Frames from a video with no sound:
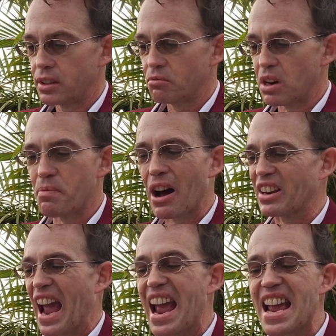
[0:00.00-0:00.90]
"What about
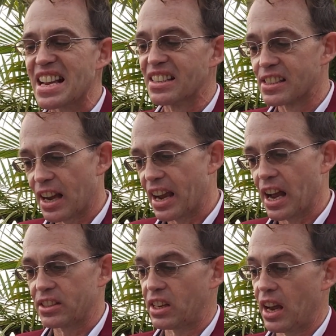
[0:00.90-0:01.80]
AIDS?" I
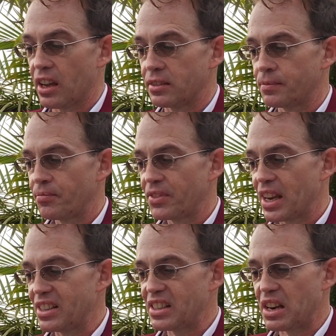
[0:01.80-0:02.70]
asked Ken.
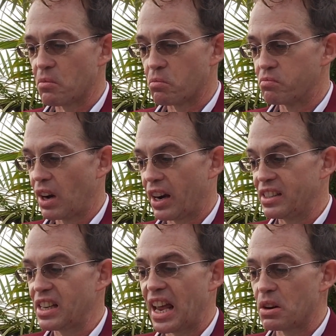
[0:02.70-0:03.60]
Isn't
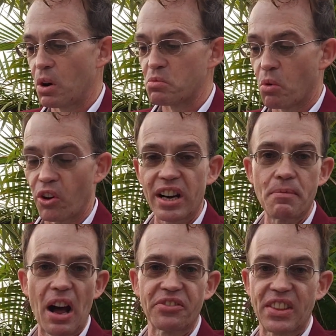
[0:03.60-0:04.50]
anyone worried
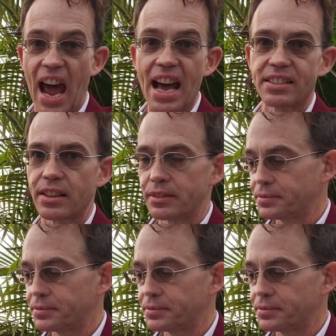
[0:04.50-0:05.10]
about that?"